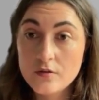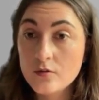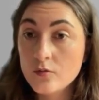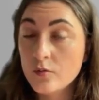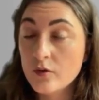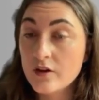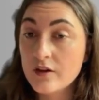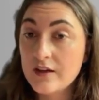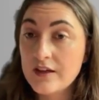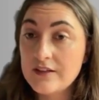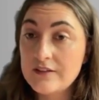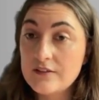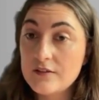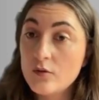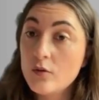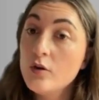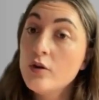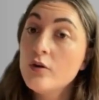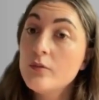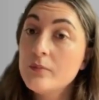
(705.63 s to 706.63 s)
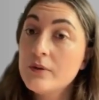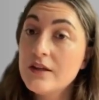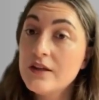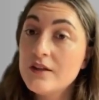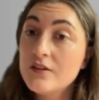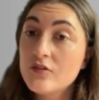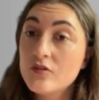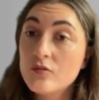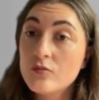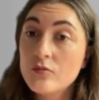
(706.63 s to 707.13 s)
Whereas oil
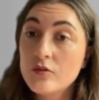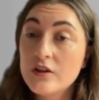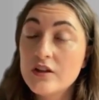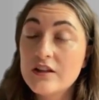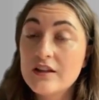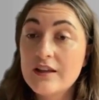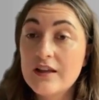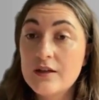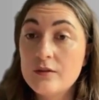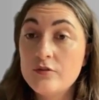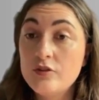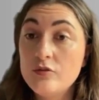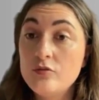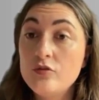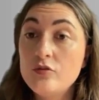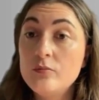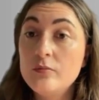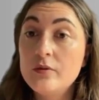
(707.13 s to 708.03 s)
paints really allowed you to